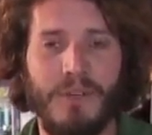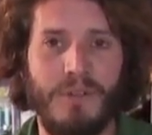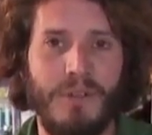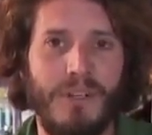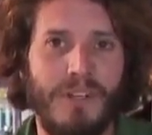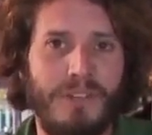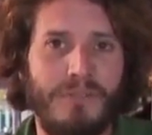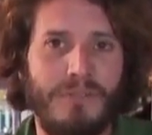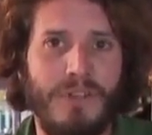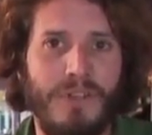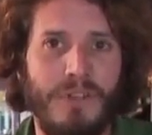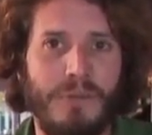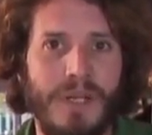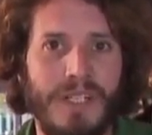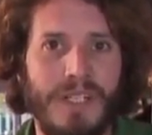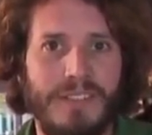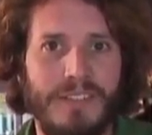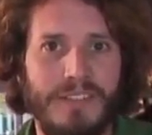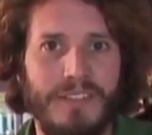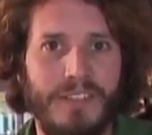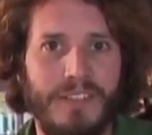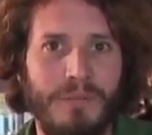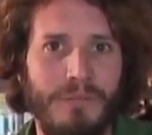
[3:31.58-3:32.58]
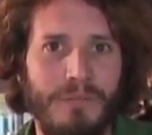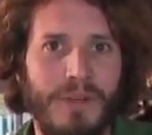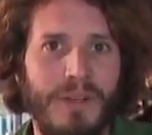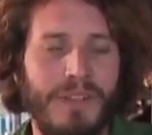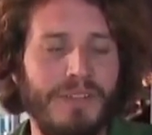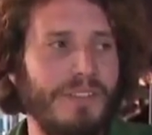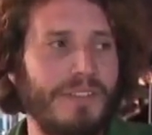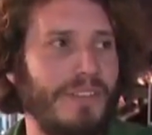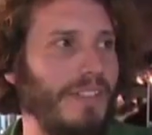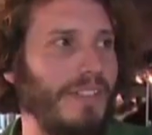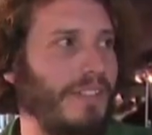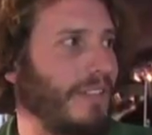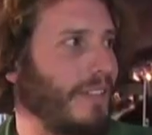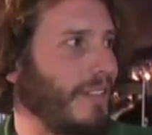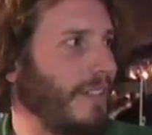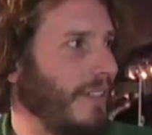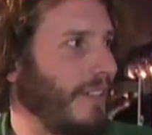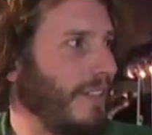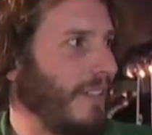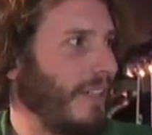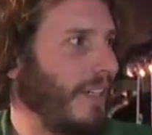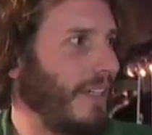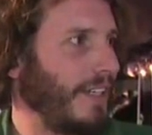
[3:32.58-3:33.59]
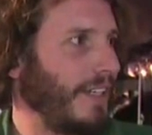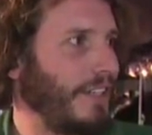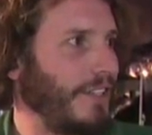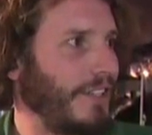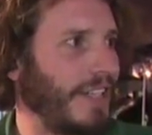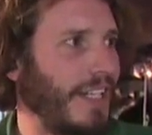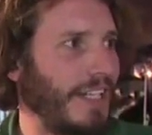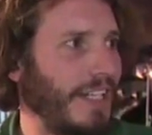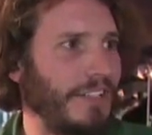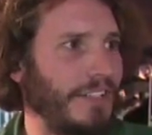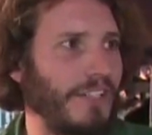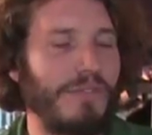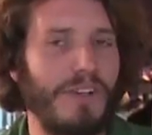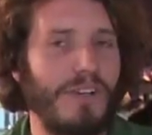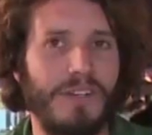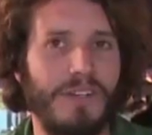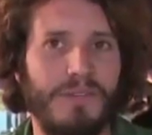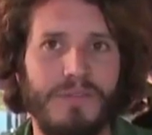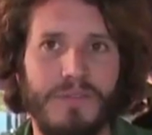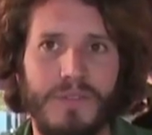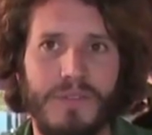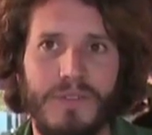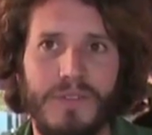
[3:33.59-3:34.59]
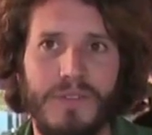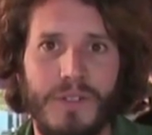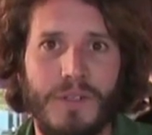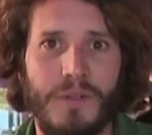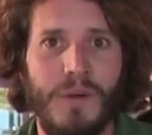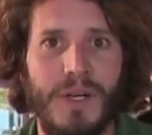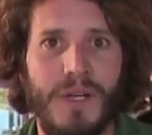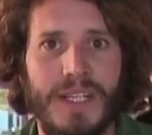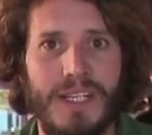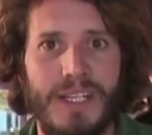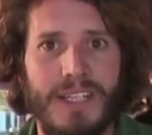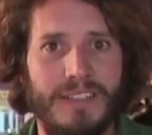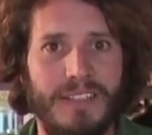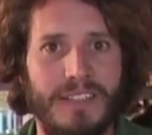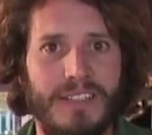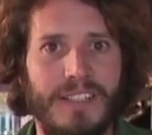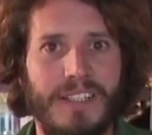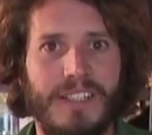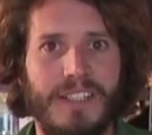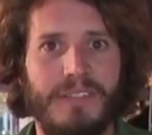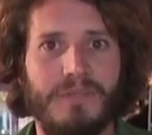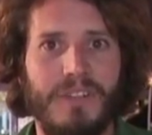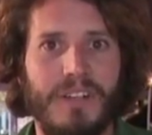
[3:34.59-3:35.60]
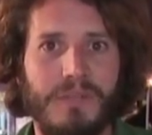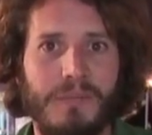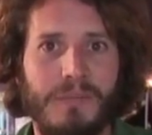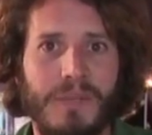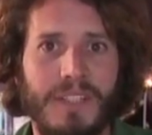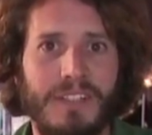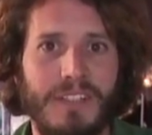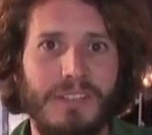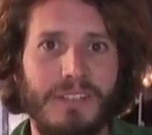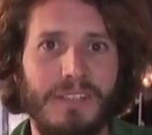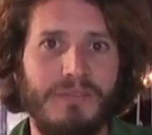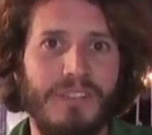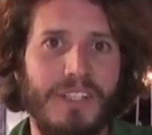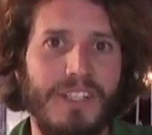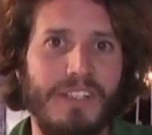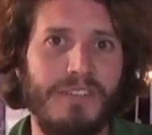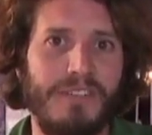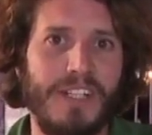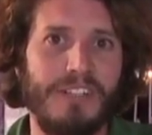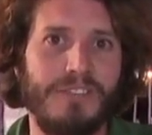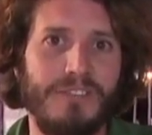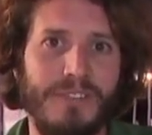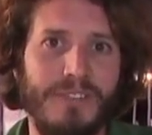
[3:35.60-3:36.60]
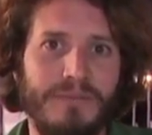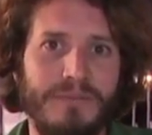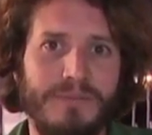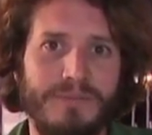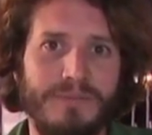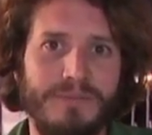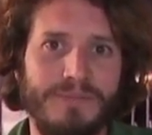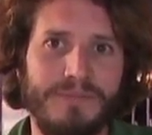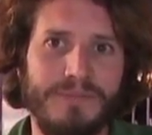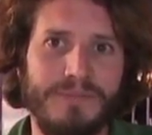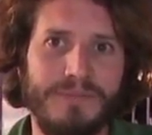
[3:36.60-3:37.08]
All our food waste is composted, and that you can actually run quite easily an environmentally friendly restaurant.